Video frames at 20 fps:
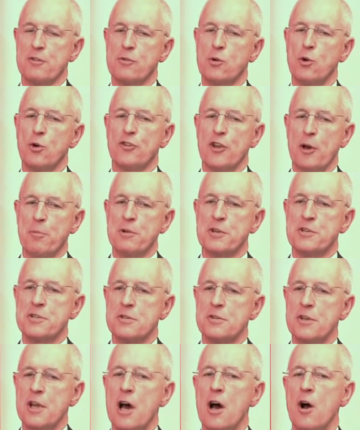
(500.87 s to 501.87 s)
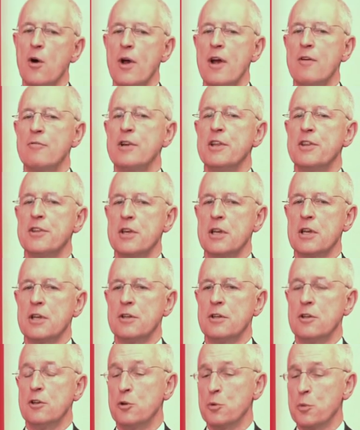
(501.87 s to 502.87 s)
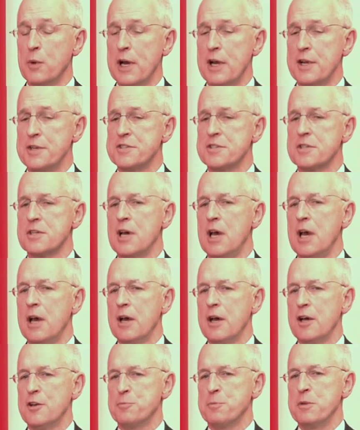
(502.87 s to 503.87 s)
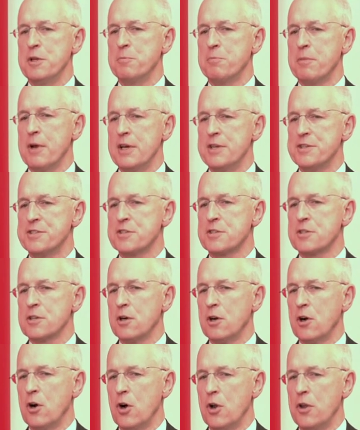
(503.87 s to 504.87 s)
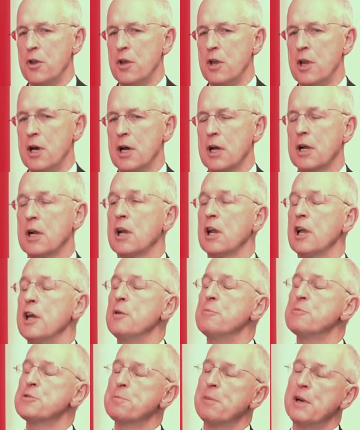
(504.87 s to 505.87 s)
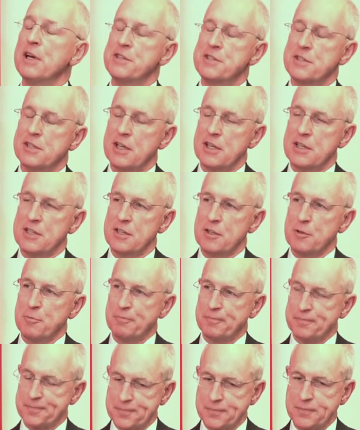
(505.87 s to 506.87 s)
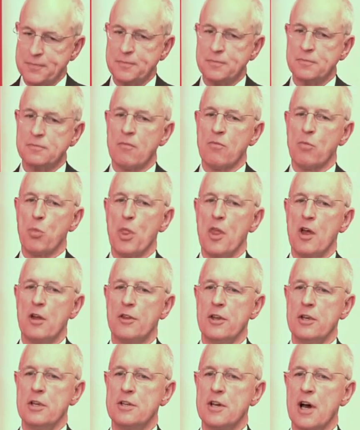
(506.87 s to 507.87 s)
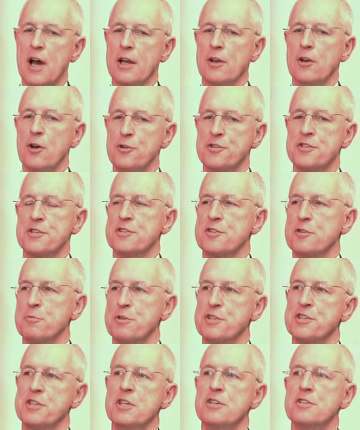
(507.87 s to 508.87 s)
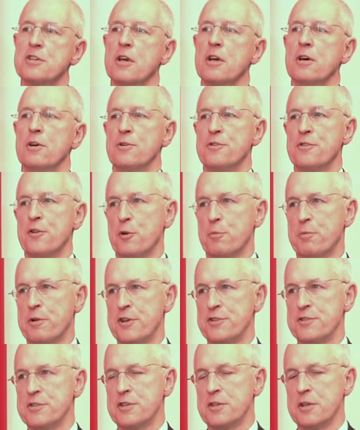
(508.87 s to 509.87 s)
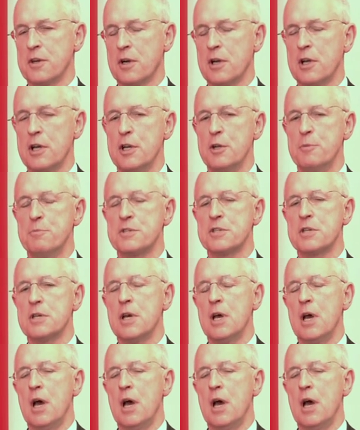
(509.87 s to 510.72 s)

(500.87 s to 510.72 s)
Of course, up until now, everything in the US has been based on claims-based data, mm-hmm. the diagnosis and procedure codes that are present in claims.